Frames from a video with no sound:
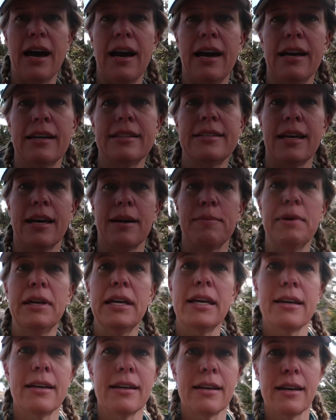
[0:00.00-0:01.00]
I,
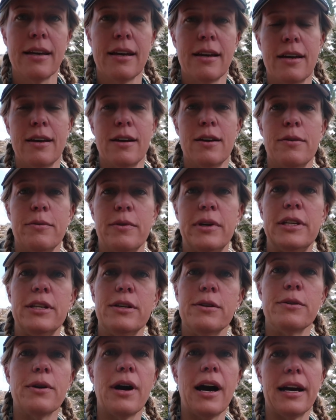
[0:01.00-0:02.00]
Tammy, when
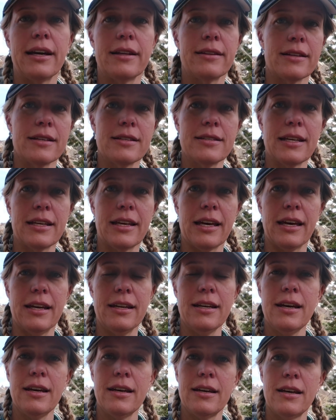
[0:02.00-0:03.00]
you hike this
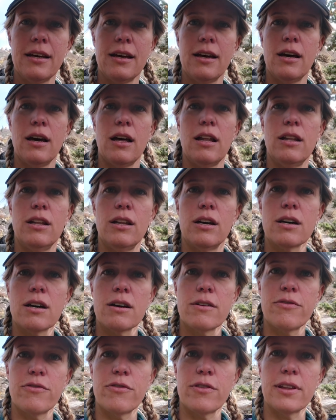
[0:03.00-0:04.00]
again,
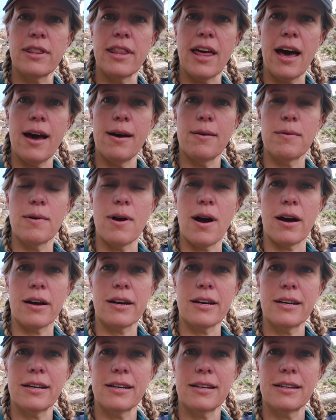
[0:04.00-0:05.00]
look for that
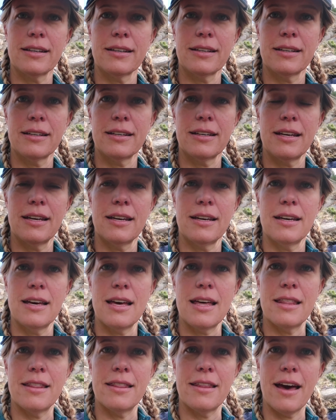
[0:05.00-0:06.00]
rock.
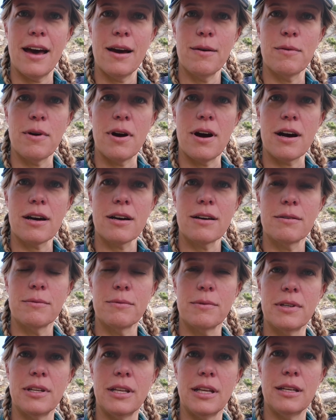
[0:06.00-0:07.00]
That rock
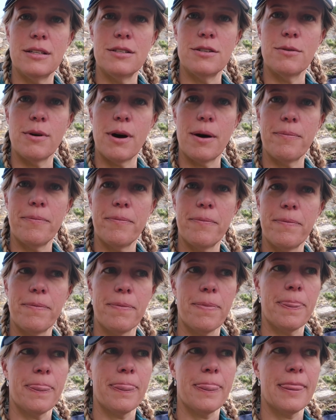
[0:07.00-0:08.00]
will lead you up.
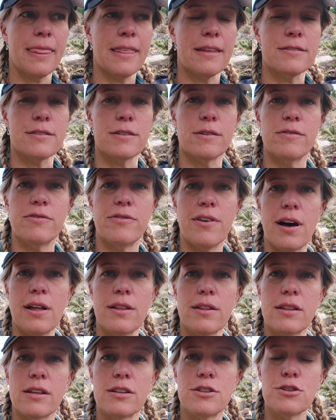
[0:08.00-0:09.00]
So
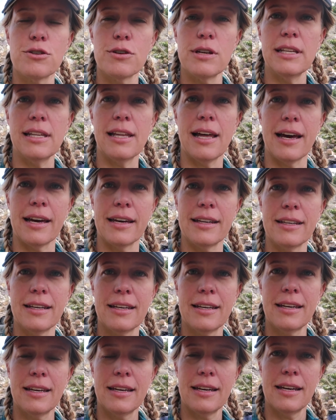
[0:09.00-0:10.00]
follow the tree line
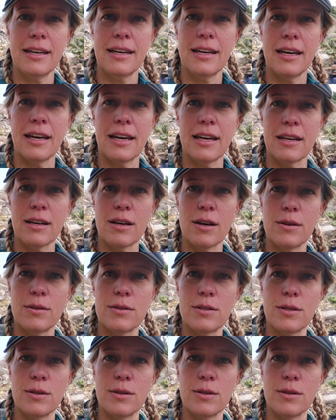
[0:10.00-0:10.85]
and go